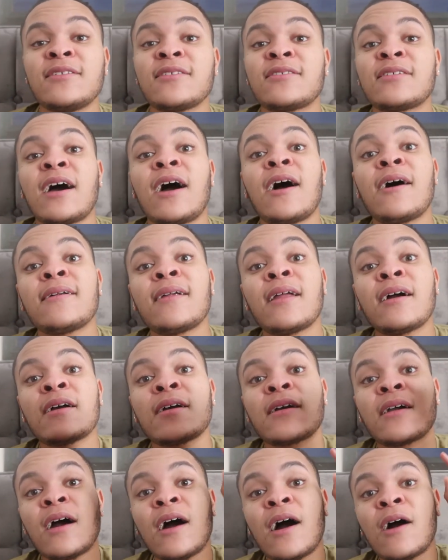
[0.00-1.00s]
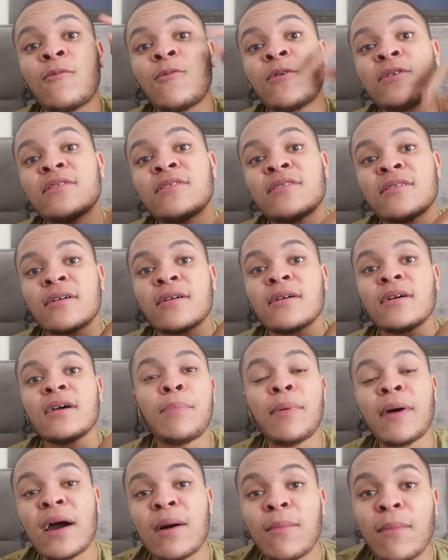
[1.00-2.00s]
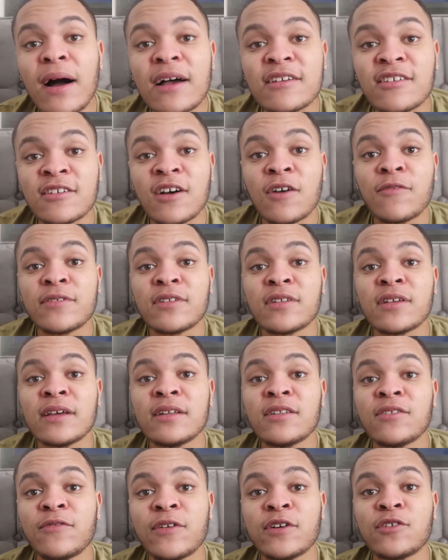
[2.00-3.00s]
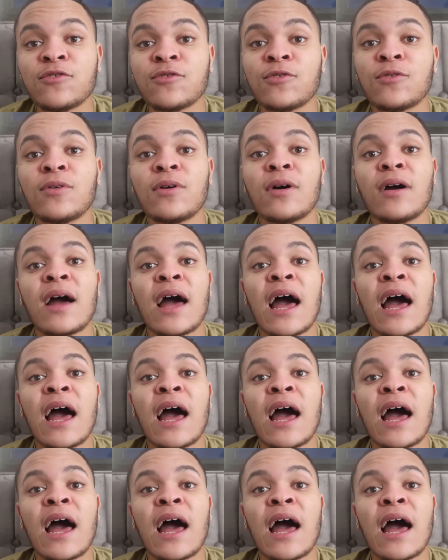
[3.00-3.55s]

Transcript: Just how like I want to better myself as an individual,